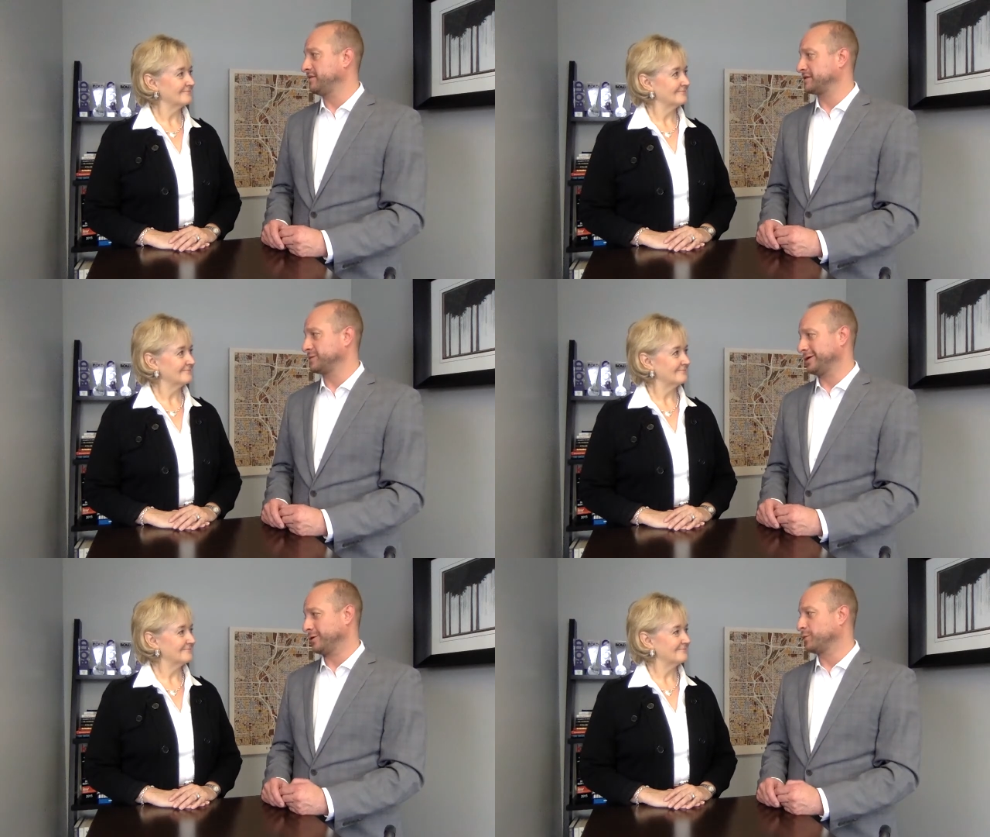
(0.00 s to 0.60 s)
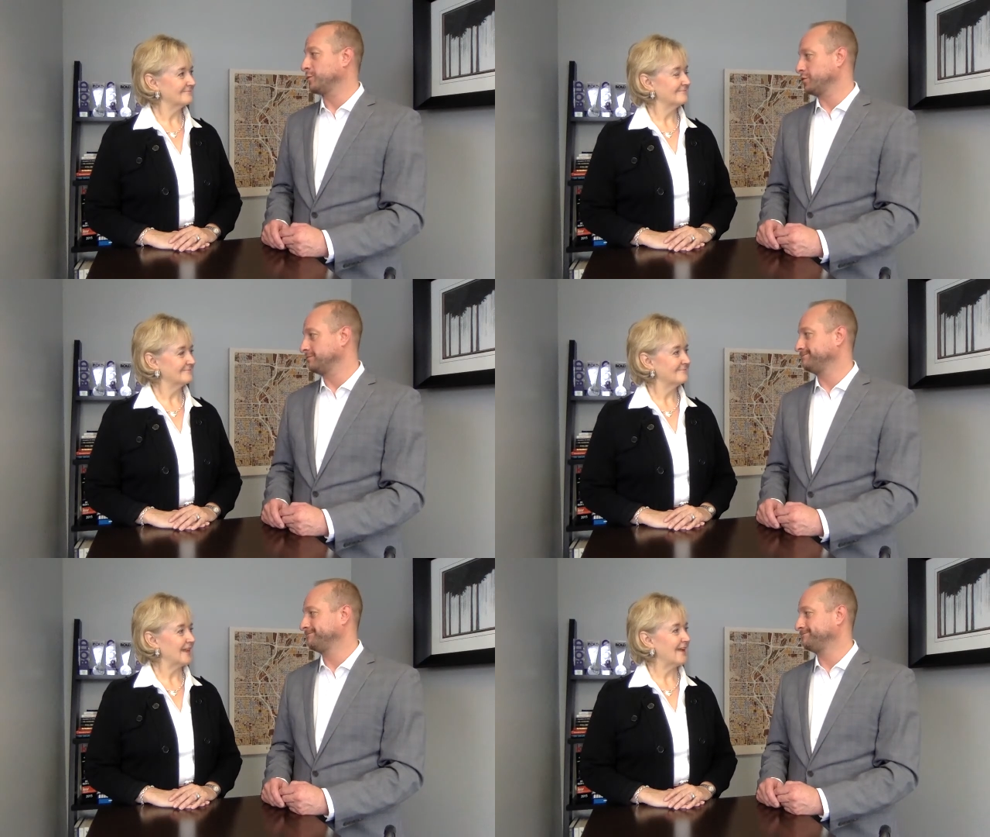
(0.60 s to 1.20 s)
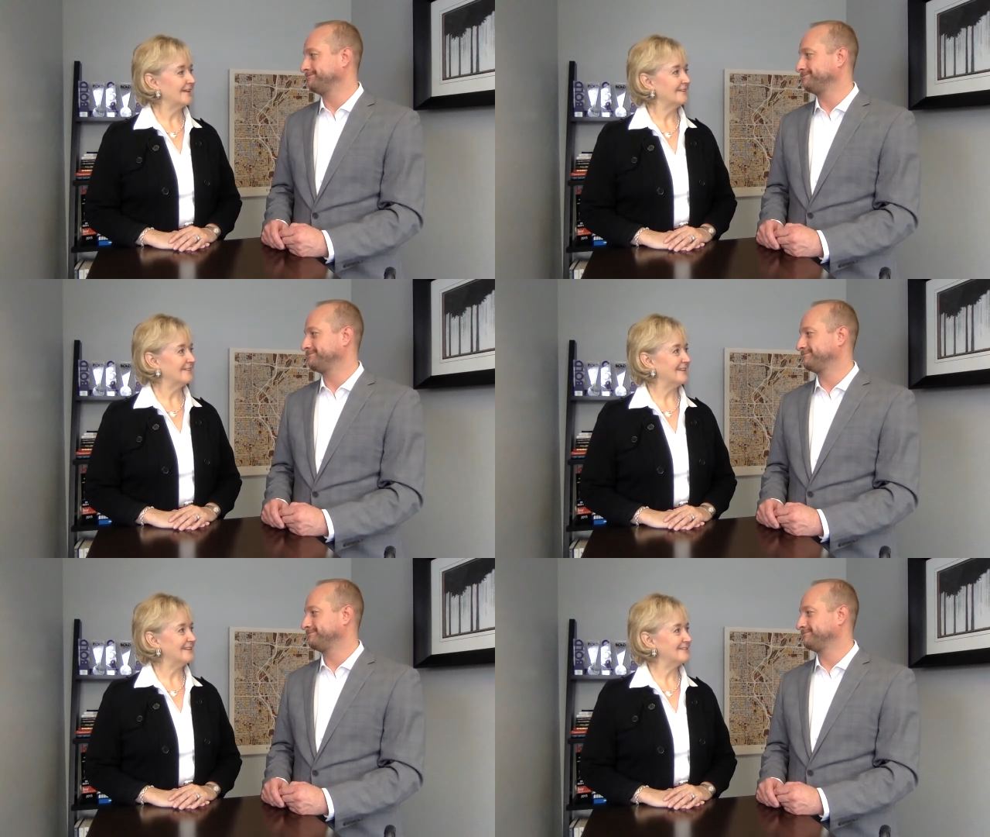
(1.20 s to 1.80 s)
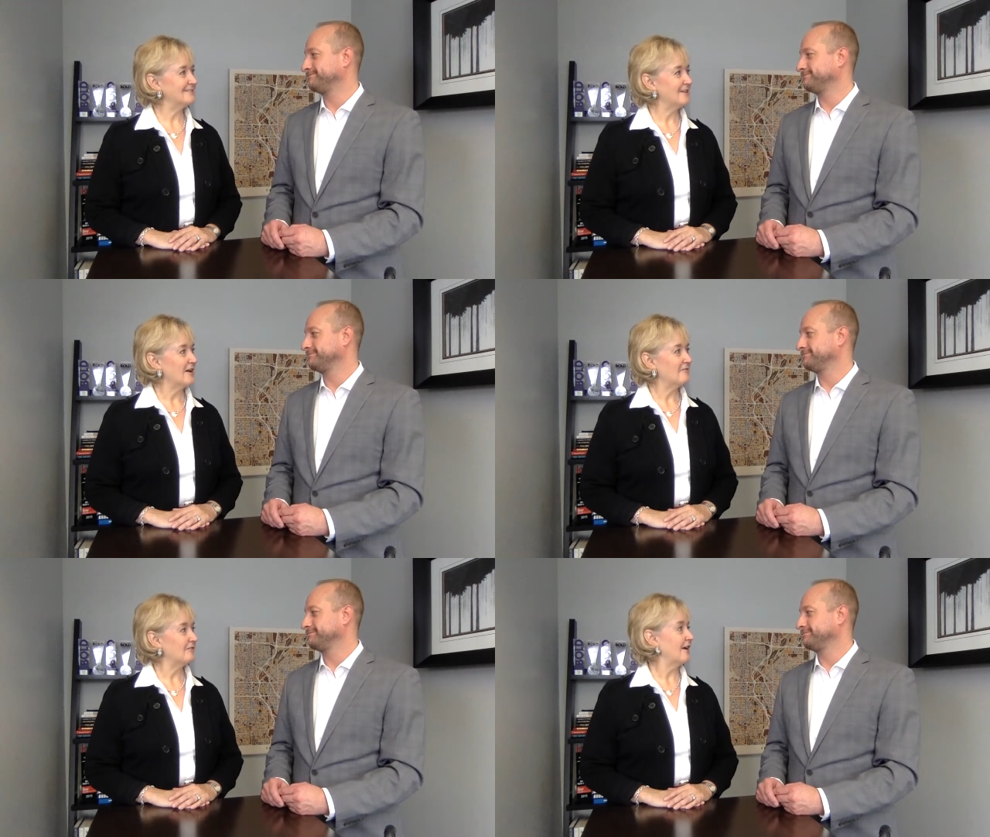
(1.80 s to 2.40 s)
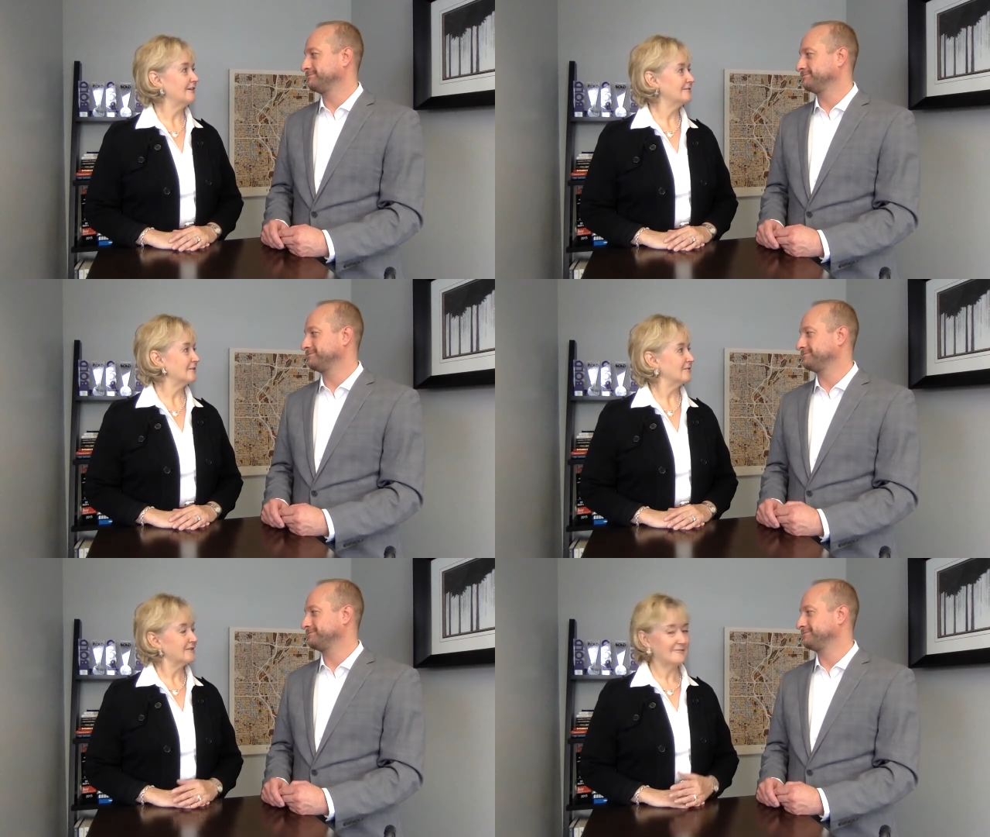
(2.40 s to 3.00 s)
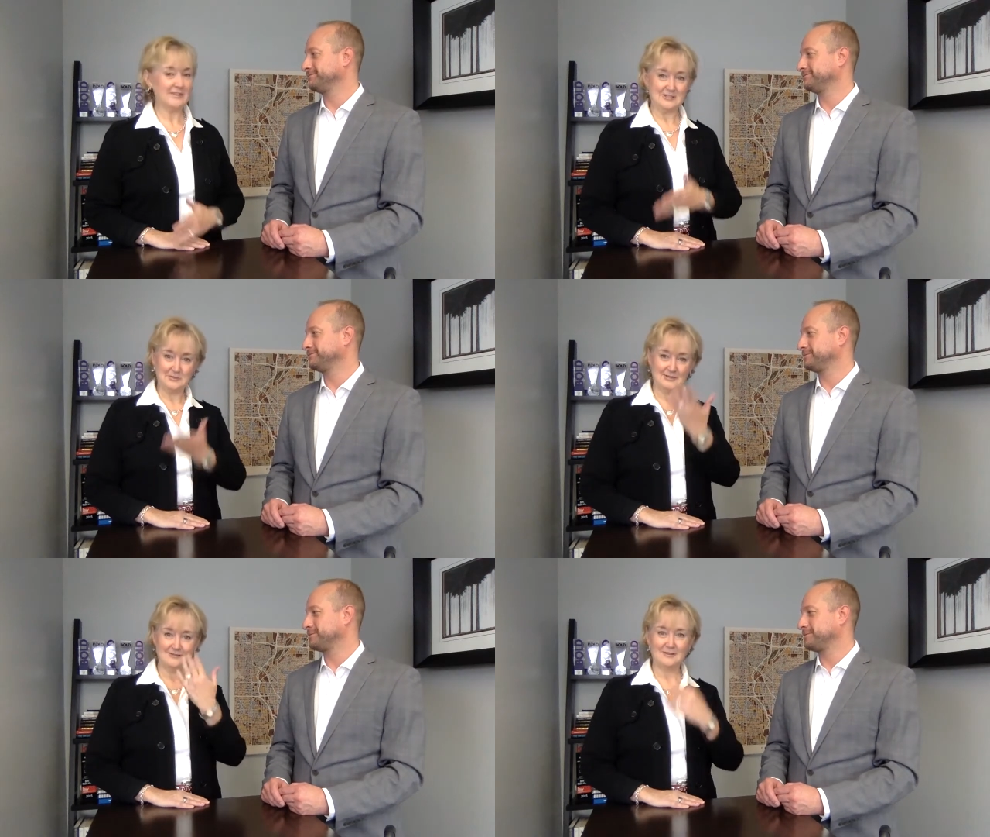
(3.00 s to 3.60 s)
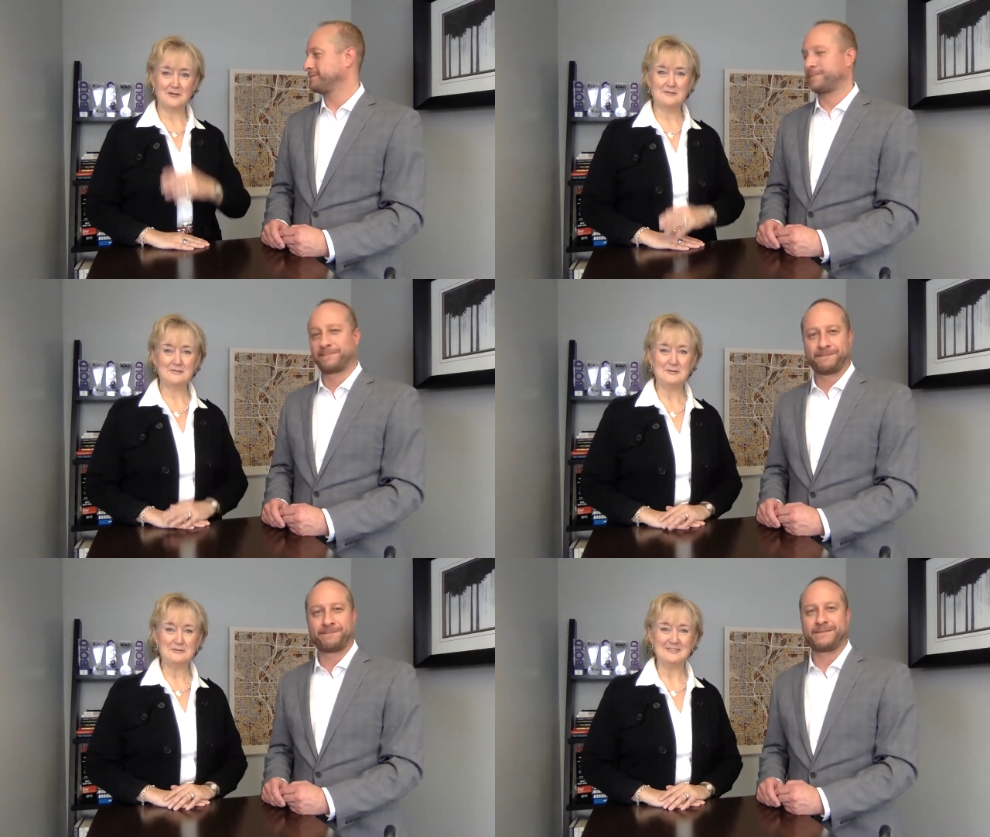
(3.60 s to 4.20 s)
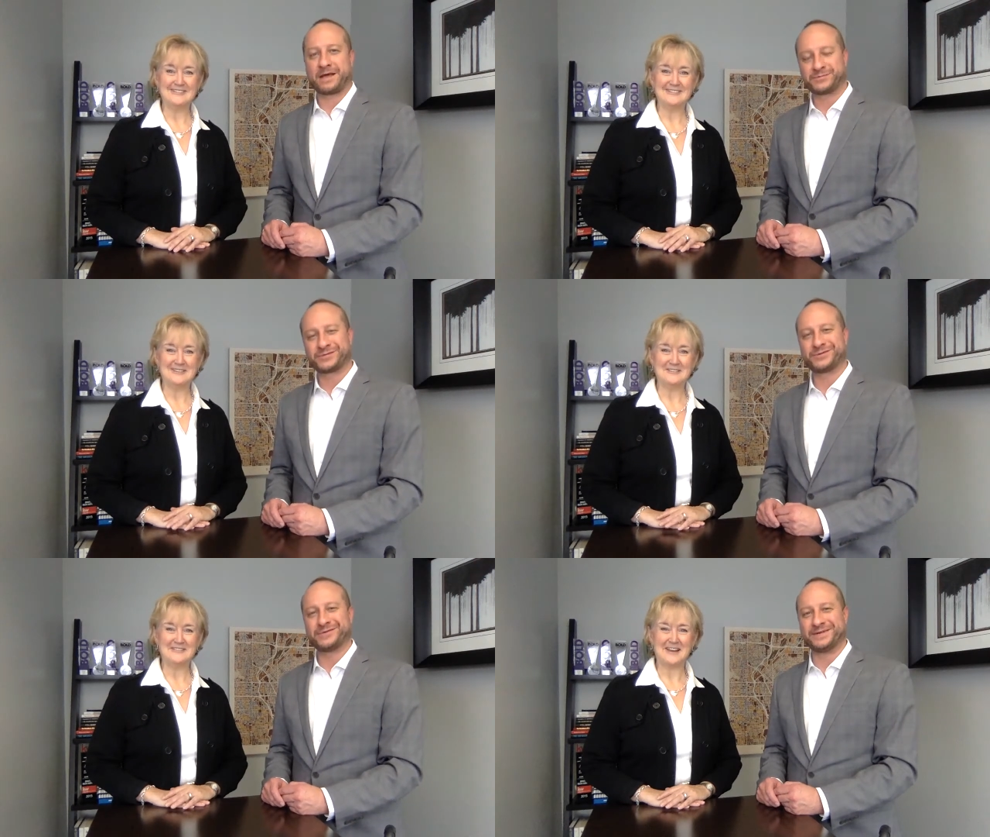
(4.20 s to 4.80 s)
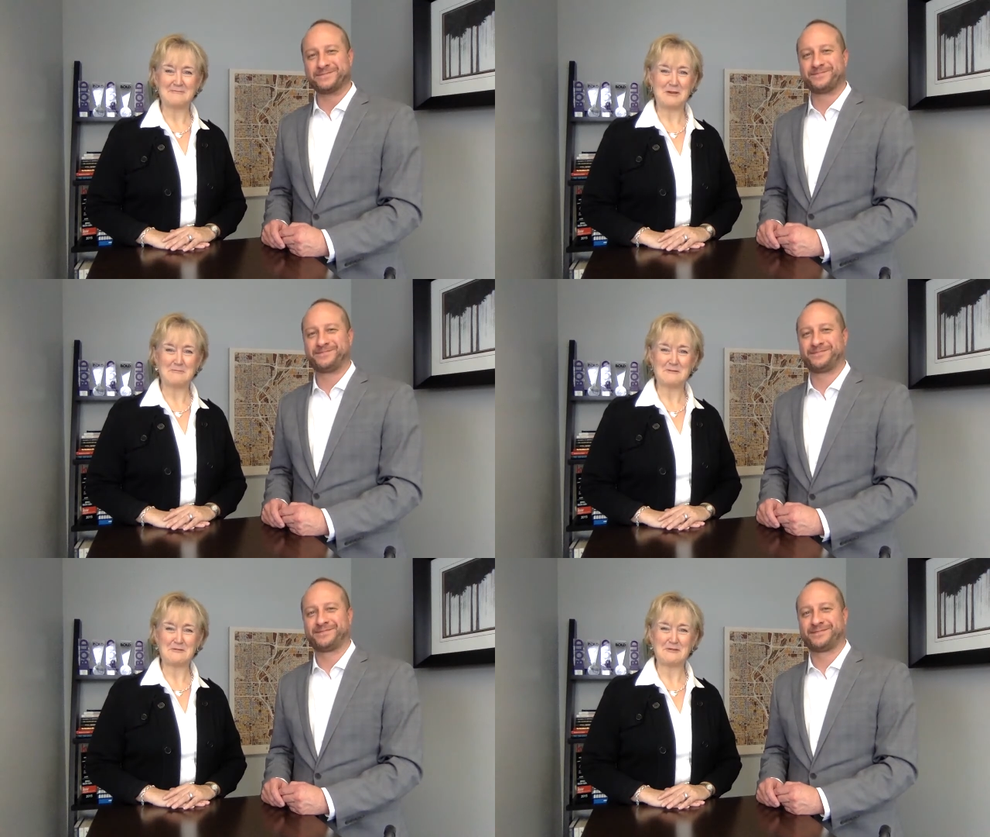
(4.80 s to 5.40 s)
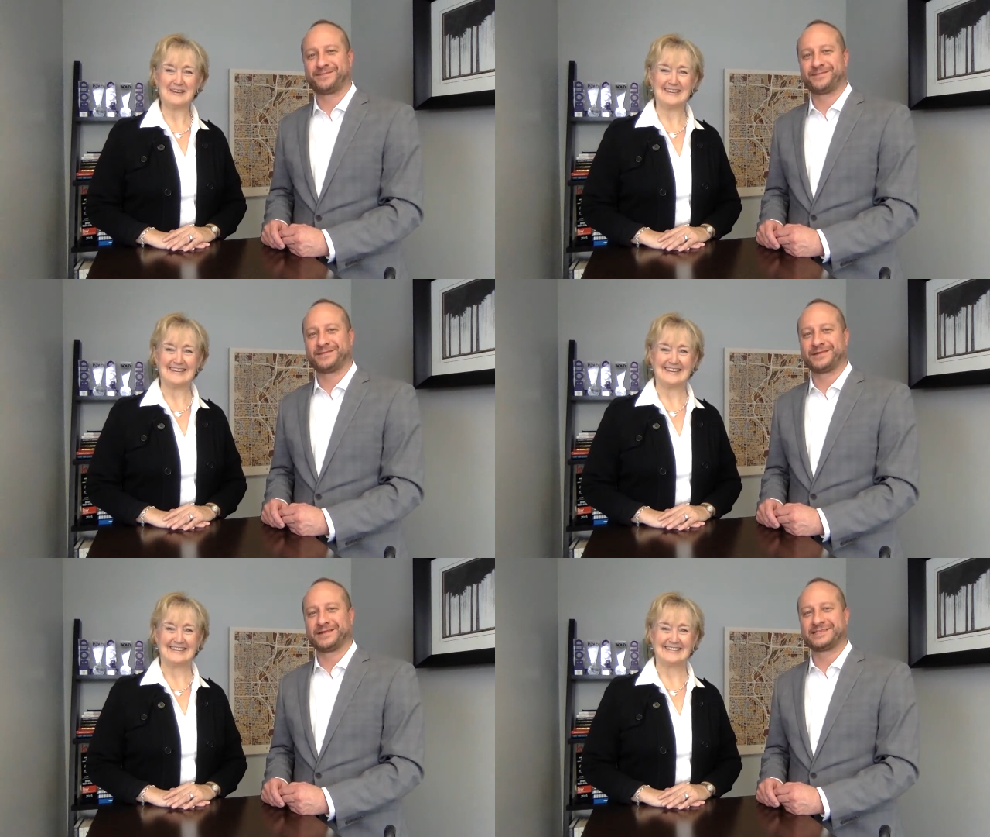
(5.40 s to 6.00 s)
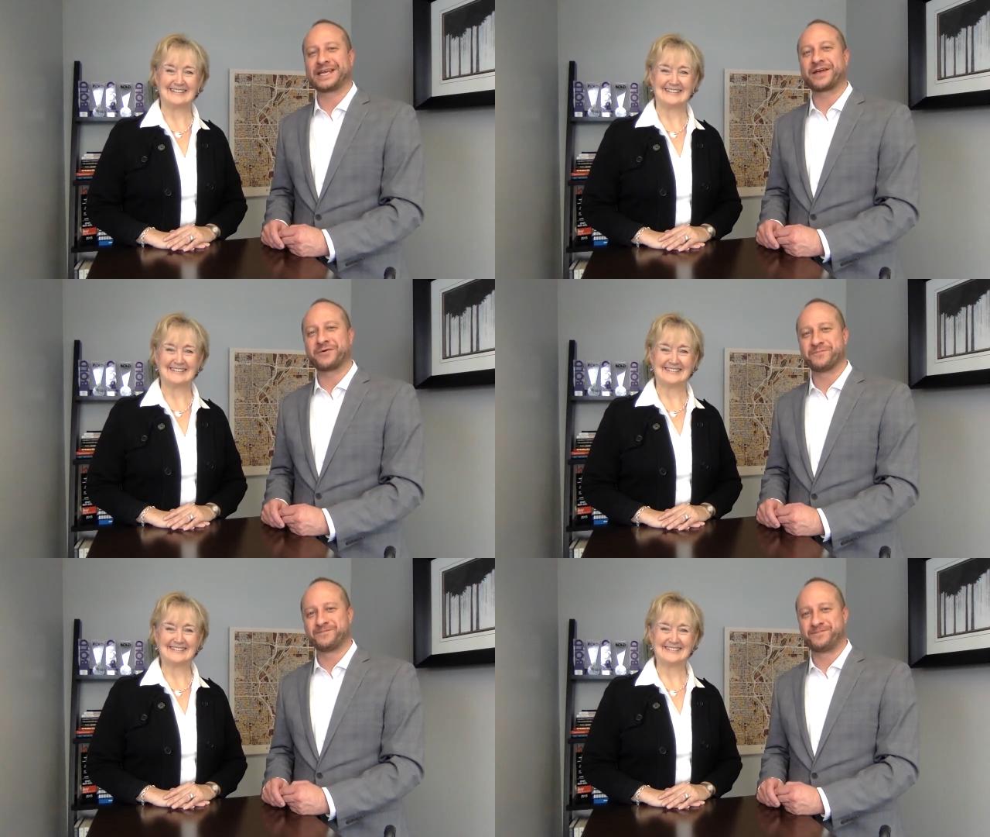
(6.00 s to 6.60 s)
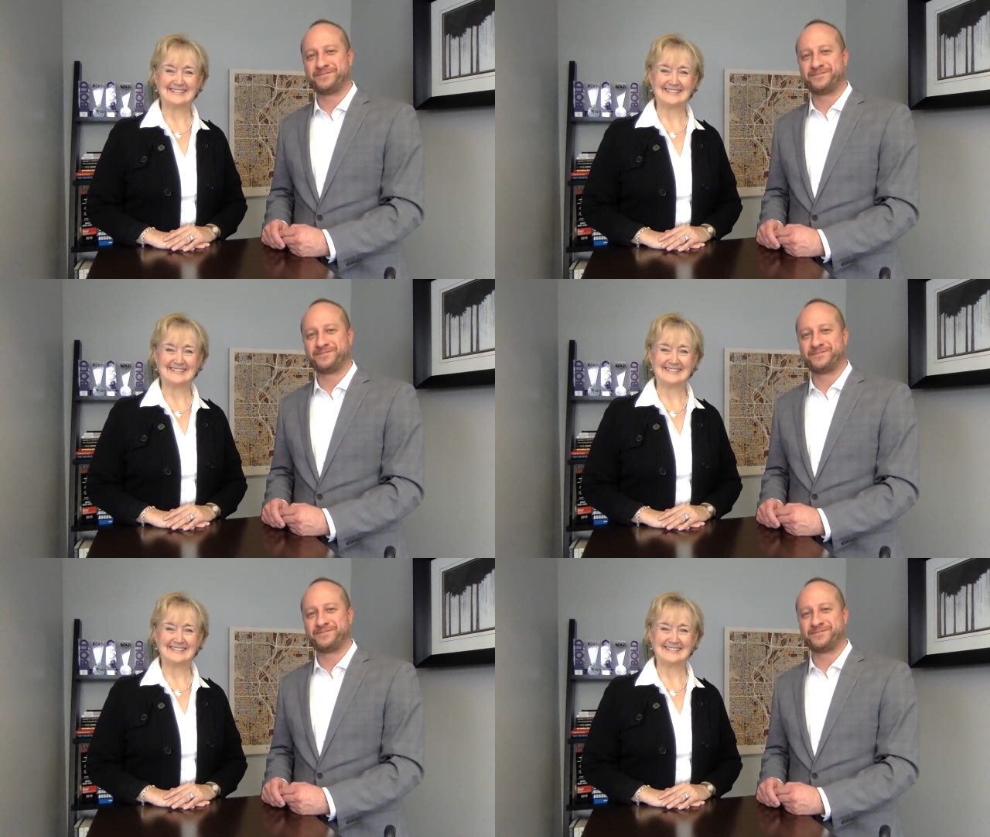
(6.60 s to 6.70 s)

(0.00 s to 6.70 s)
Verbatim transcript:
Speaker 1: an investment in your people.
Speaker 2: And these vlogs are an investment in all of you. Absolutely. So we hope you have a great day. Take care.